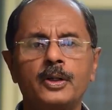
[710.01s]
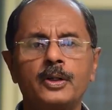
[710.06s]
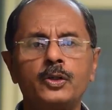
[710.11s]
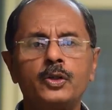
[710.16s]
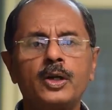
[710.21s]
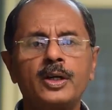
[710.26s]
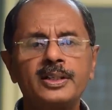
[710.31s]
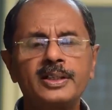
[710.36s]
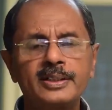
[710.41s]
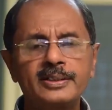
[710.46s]

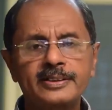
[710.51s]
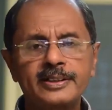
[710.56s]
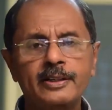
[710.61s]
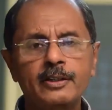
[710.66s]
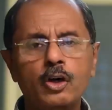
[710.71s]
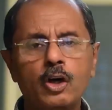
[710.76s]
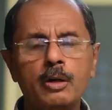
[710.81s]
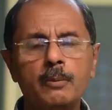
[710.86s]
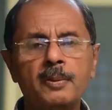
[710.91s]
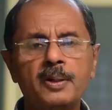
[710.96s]
your ESI
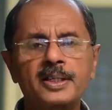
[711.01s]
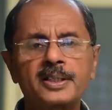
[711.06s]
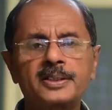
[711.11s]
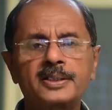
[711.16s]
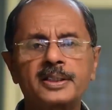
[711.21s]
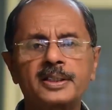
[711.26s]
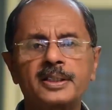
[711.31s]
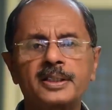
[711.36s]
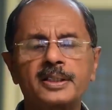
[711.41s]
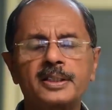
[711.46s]

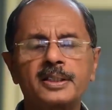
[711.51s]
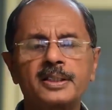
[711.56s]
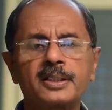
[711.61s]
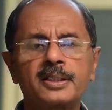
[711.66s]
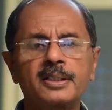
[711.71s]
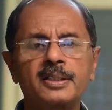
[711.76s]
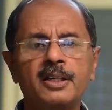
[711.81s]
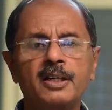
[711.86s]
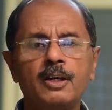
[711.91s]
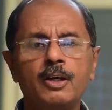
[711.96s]

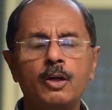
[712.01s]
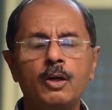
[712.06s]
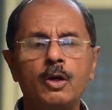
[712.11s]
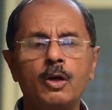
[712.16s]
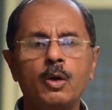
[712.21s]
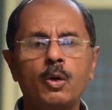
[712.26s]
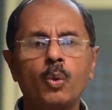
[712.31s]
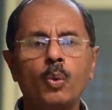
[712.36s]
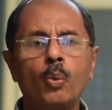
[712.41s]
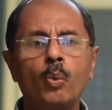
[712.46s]
corporation
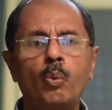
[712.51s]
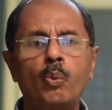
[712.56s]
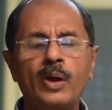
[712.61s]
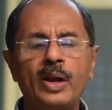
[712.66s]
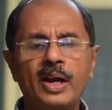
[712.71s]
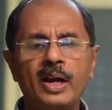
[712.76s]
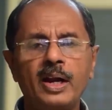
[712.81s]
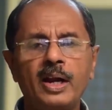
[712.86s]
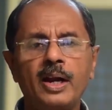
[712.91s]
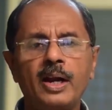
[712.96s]

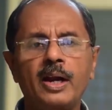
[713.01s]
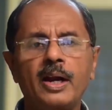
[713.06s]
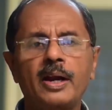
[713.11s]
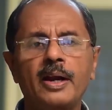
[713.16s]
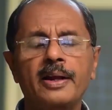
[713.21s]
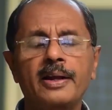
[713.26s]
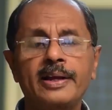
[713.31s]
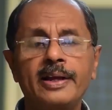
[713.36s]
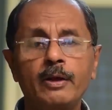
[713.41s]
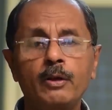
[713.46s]
will
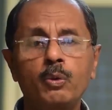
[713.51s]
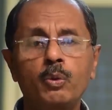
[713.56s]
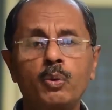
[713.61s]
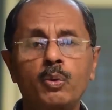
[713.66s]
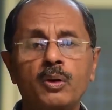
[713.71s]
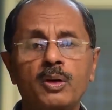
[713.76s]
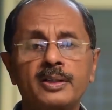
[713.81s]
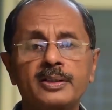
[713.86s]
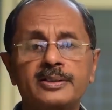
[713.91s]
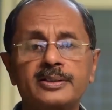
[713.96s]
give
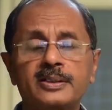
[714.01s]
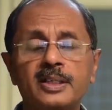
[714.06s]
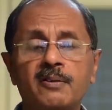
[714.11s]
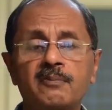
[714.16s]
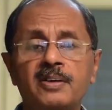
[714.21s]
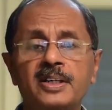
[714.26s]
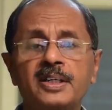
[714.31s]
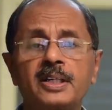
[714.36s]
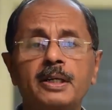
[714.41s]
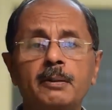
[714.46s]

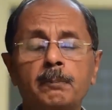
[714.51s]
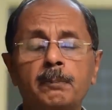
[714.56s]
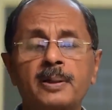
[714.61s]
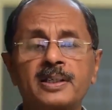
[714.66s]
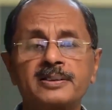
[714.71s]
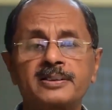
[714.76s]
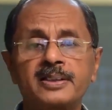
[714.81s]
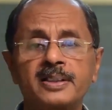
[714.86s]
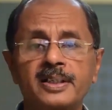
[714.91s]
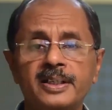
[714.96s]

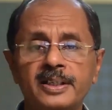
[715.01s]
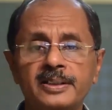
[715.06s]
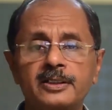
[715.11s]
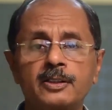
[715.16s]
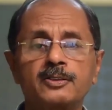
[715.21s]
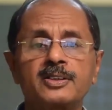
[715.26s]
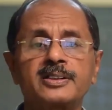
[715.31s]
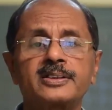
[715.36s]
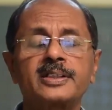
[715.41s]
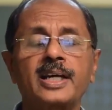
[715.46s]
70%
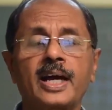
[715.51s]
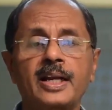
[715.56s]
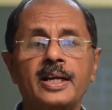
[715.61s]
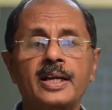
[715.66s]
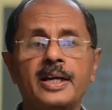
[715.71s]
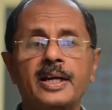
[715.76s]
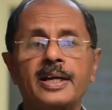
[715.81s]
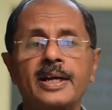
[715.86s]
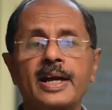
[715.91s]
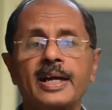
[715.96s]
of the
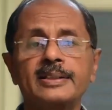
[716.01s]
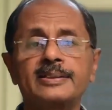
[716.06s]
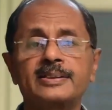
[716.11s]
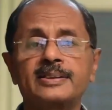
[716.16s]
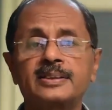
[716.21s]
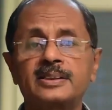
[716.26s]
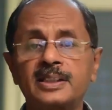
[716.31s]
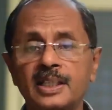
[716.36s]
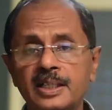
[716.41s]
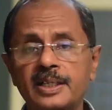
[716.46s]
salary as
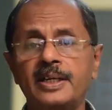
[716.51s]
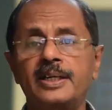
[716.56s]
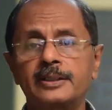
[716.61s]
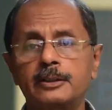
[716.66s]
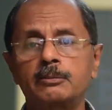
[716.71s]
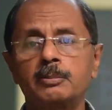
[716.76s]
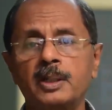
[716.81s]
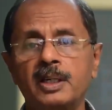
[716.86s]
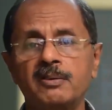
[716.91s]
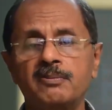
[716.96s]

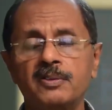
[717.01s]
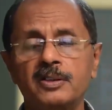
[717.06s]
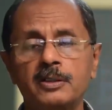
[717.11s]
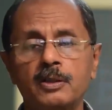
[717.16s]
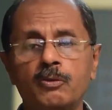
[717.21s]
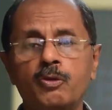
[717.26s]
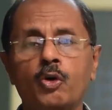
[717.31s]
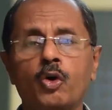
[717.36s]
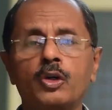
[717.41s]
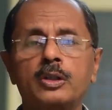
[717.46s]
sickness benefit.
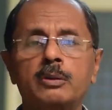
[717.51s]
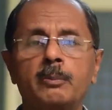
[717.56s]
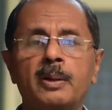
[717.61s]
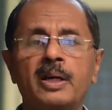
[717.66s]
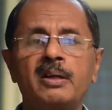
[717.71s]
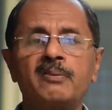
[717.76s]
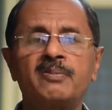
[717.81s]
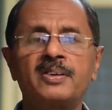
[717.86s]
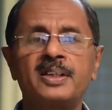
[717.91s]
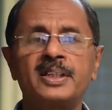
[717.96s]
The fourth
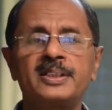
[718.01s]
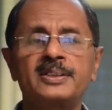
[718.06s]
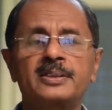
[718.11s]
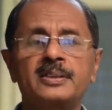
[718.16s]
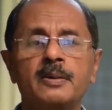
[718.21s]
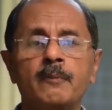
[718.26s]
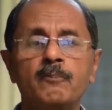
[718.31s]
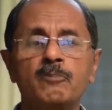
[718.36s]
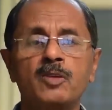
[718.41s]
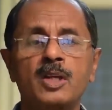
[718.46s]
benefit
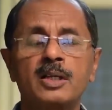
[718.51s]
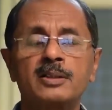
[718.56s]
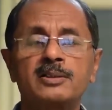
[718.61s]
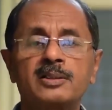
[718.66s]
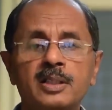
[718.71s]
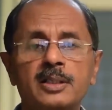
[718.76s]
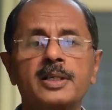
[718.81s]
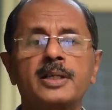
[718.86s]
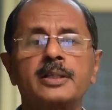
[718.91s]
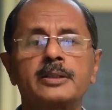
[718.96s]
is
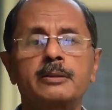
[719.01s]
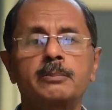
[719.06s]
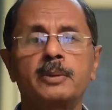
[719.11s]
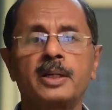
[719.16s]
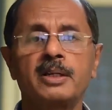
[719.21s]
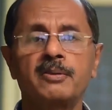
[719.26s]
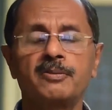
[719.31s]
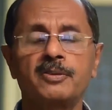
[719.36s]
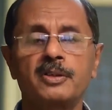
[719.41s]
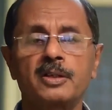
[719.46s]
sickness
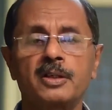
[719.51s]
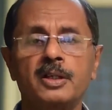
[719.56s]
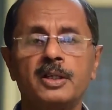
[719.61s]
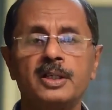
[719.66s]
benefit.